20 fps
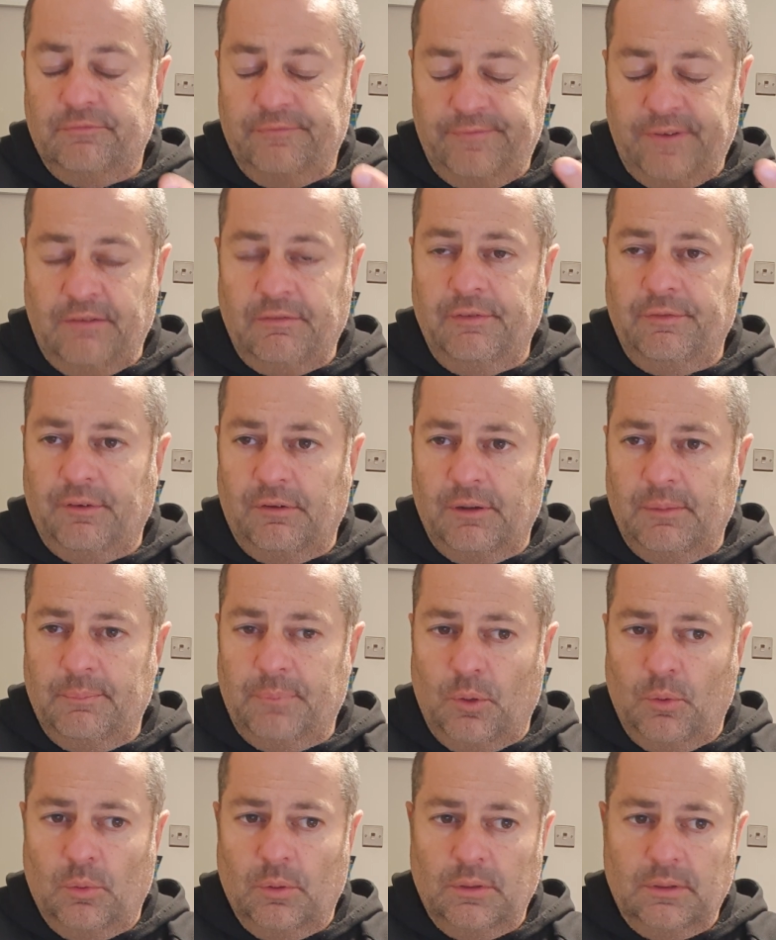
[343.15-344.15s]
Very, very
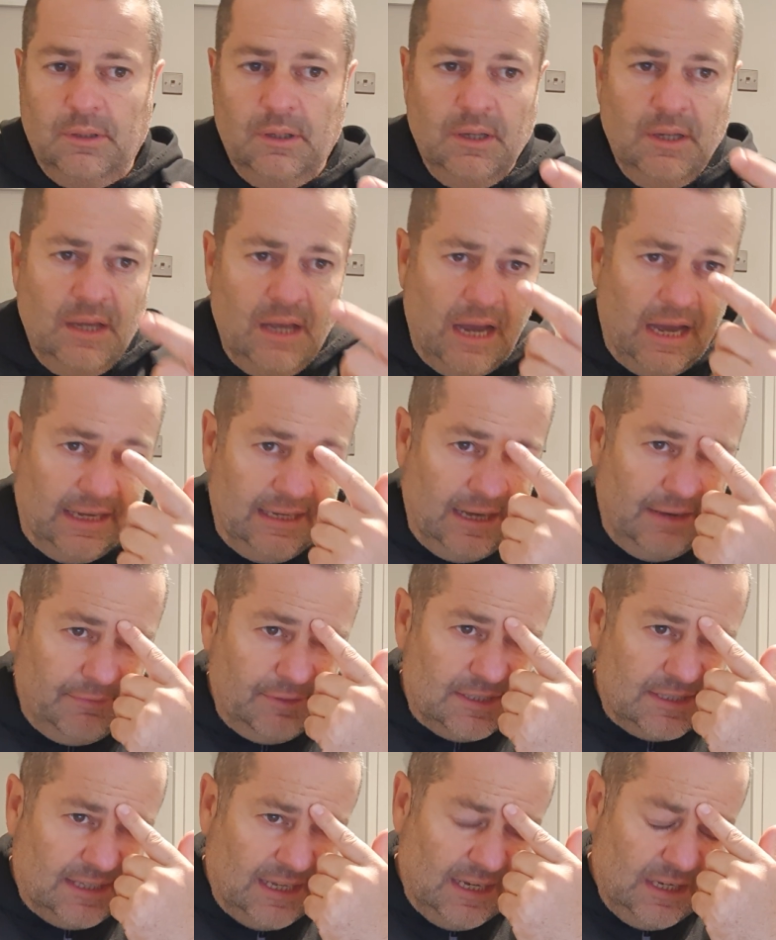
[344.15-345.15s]
important. And the other
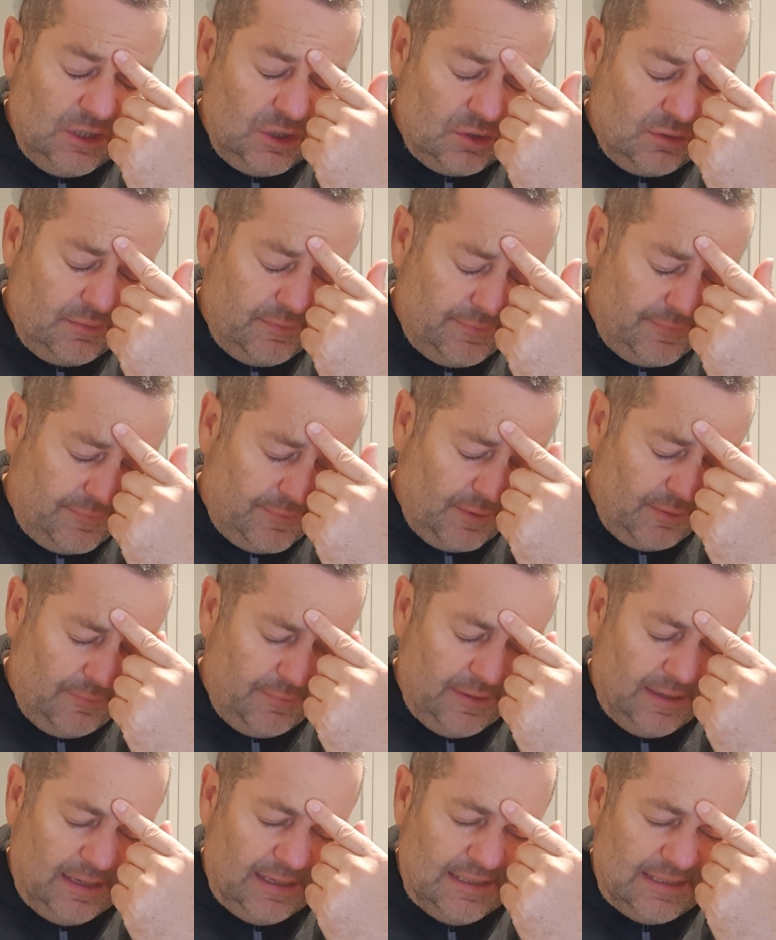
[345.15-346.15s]
stage of
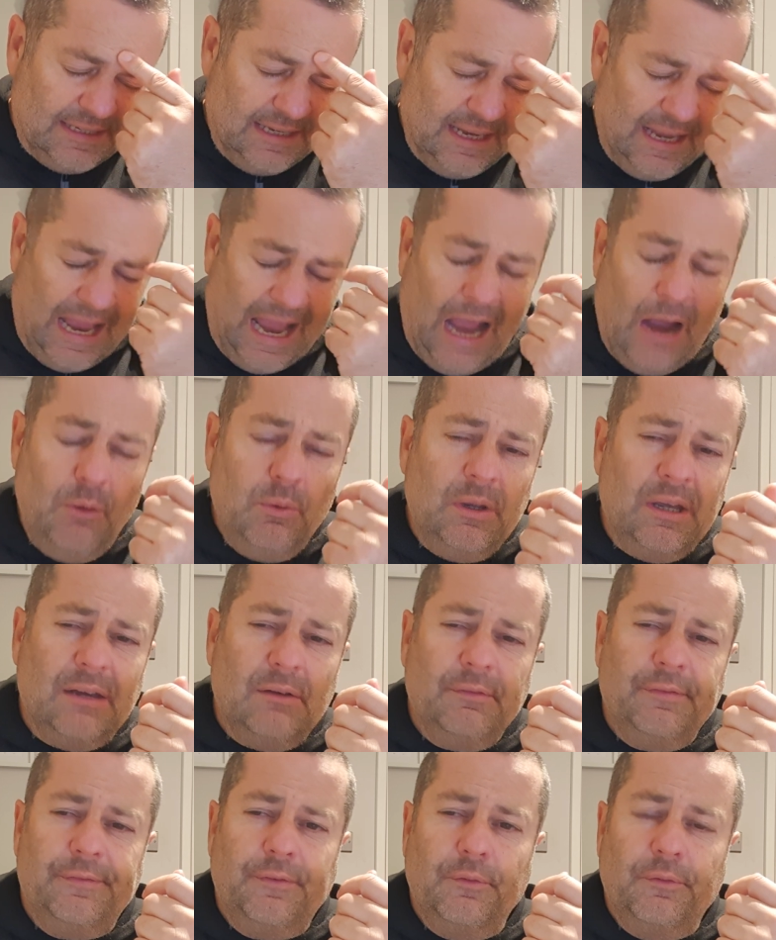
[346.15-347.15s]
it is how are you
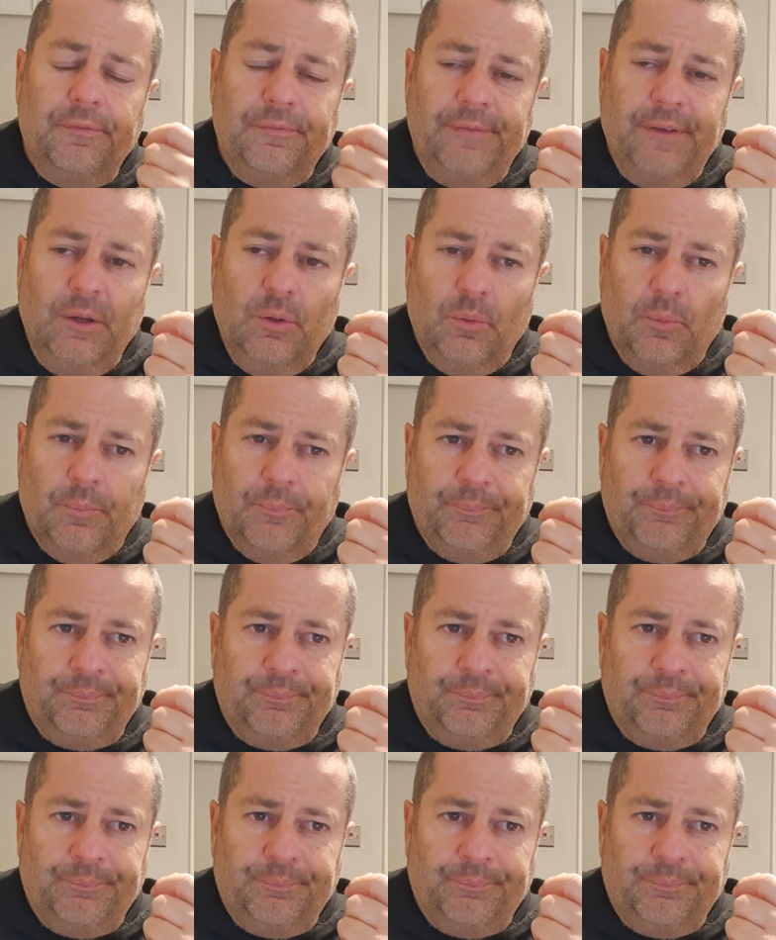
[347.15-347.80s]
going to fulfill?